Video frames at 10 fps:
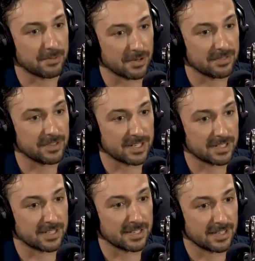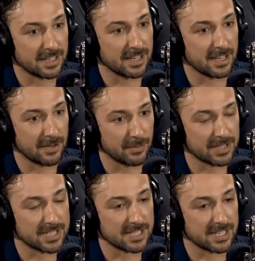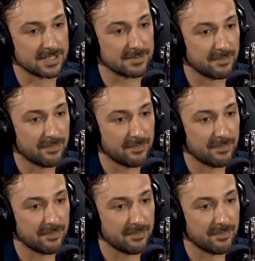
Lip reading: with what you've done with this season?